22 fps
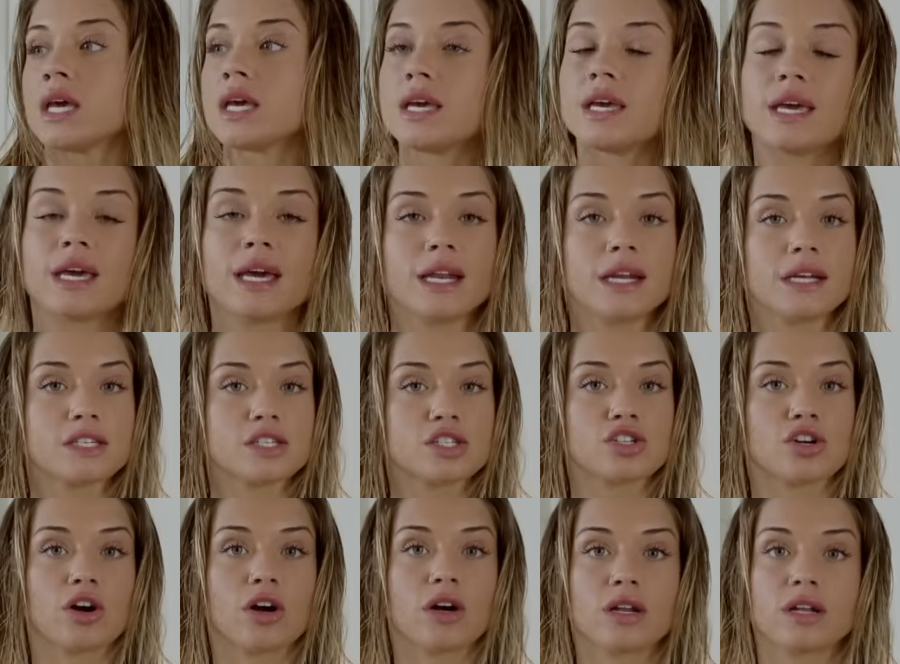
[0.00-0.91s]
get it
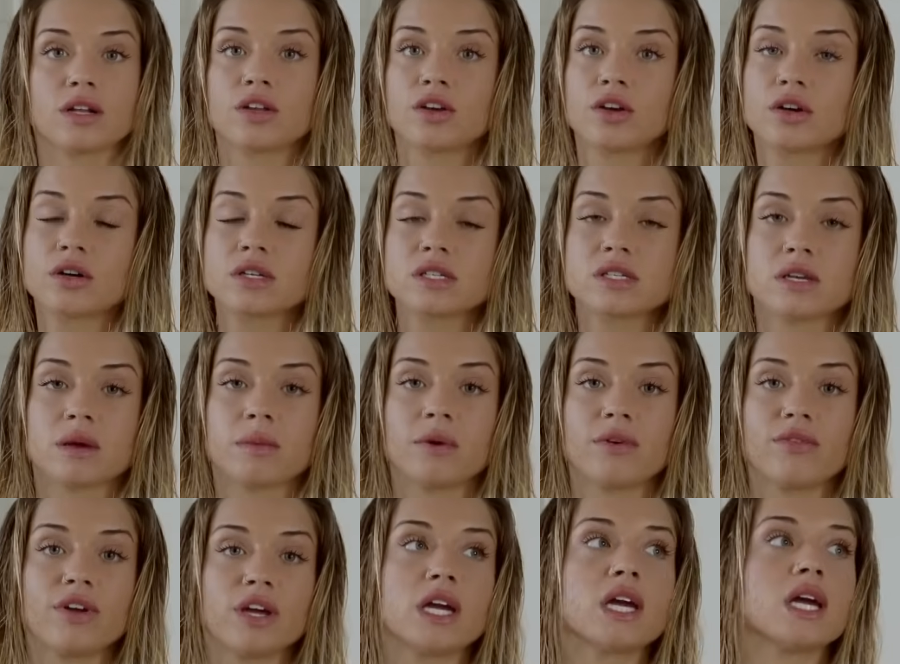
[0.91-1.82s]
started, cook some
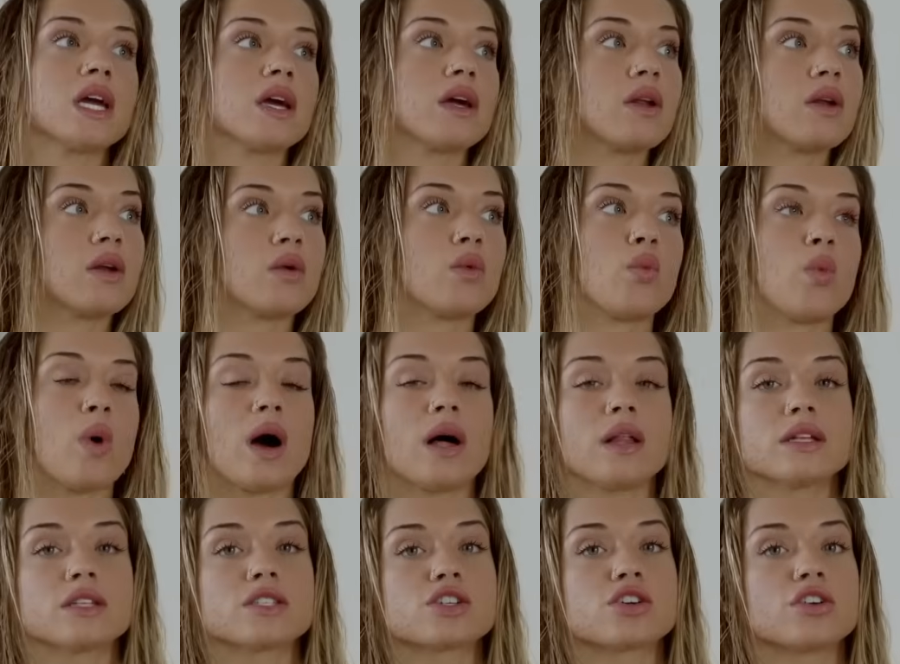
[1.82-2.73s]
of it.
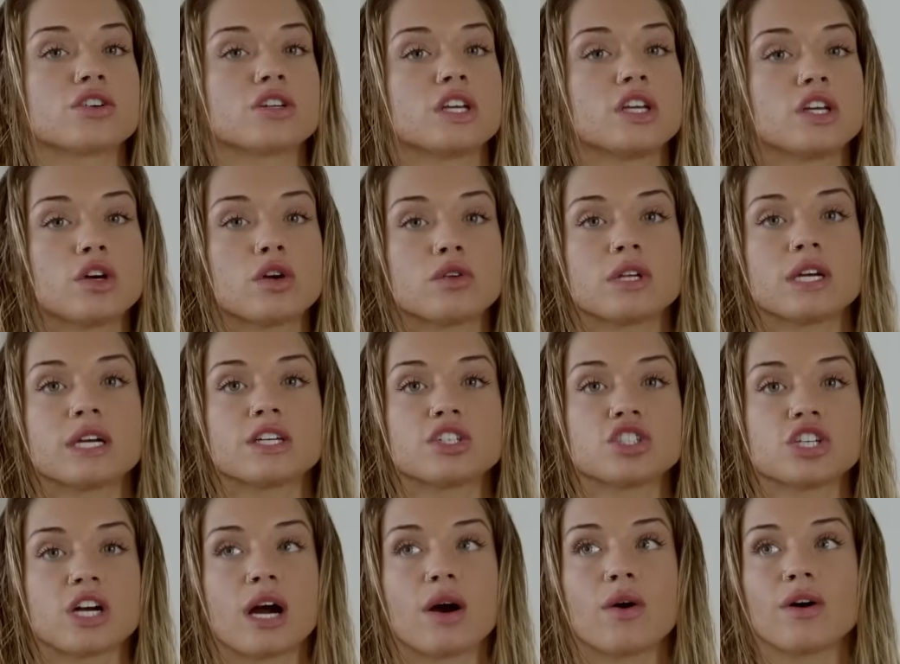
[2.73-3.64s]
While it's cooking, go take a
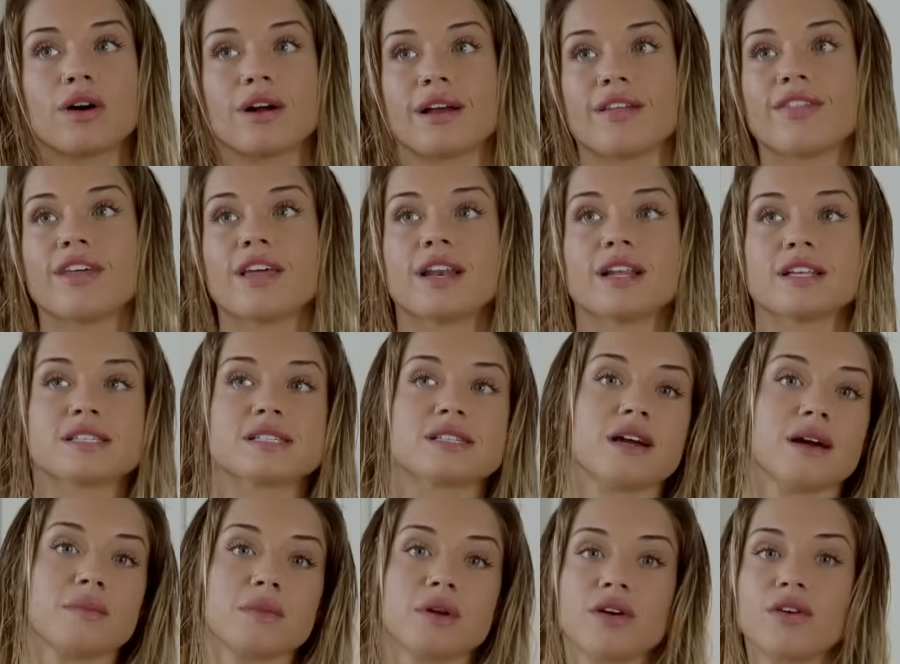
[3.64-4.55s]
shower, and then it's
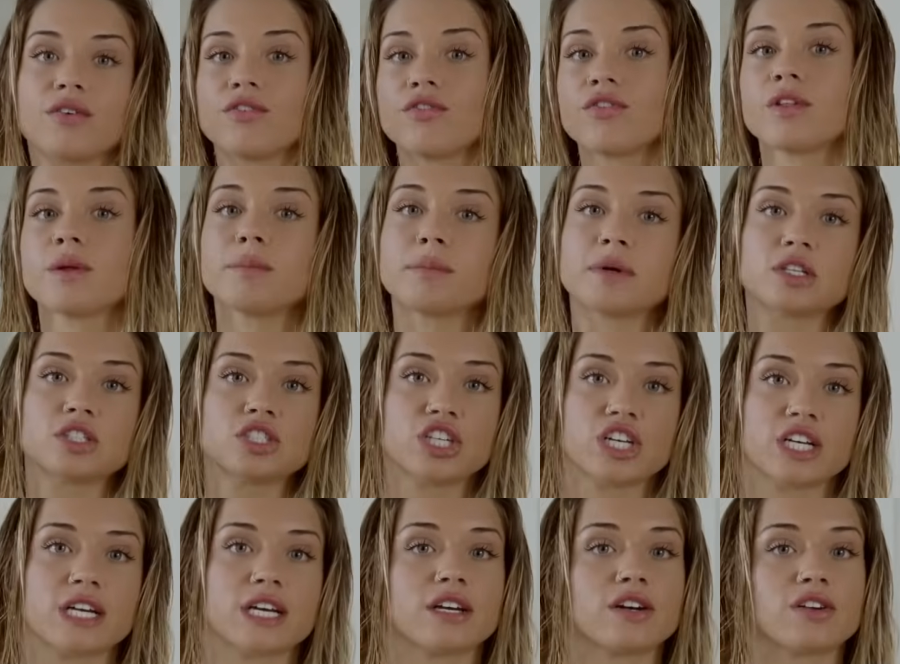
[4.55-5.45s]
time to flip your
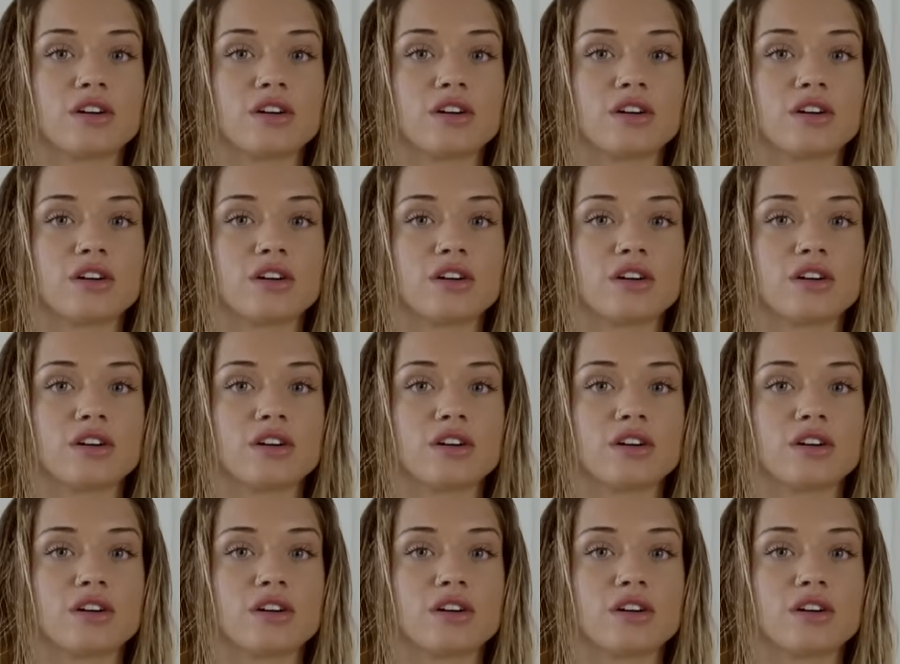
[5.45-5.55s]
chicken,